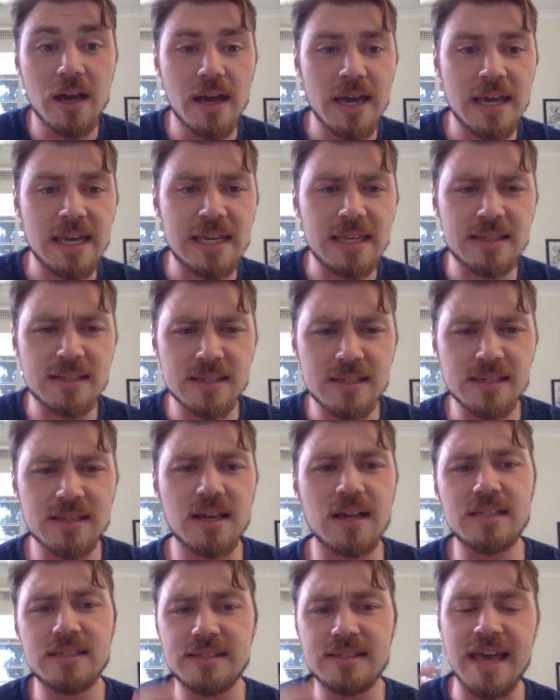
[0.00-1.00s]
He
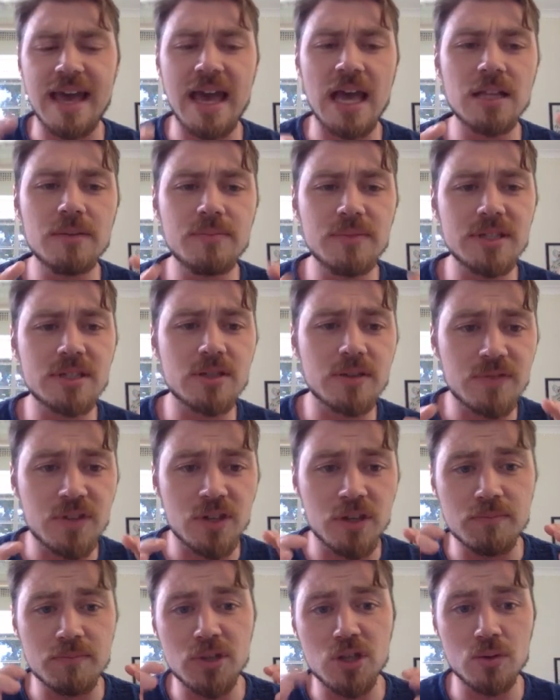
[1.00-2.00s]
discussed the element of
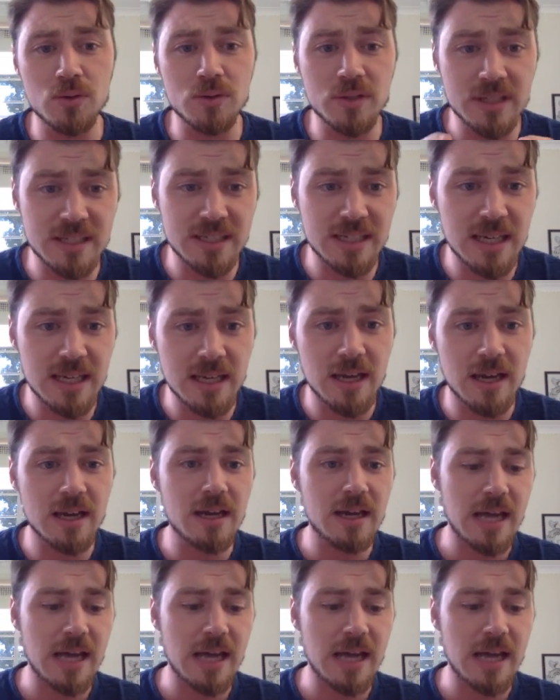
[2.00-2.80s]
community